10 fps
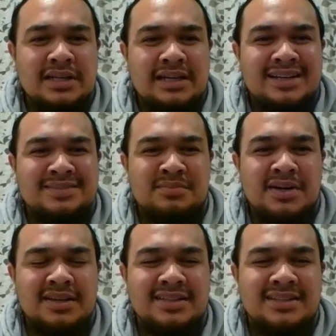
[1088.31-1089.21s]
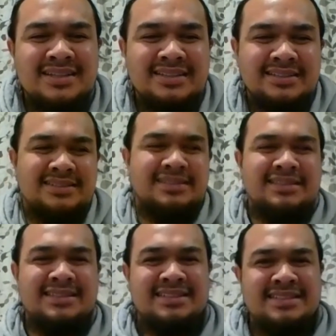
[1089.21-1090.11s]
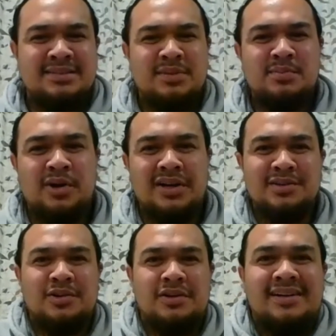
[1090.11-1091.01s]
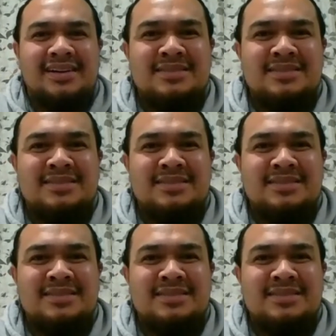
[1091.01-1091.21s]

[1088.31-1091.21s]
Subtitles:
My brother-in-law,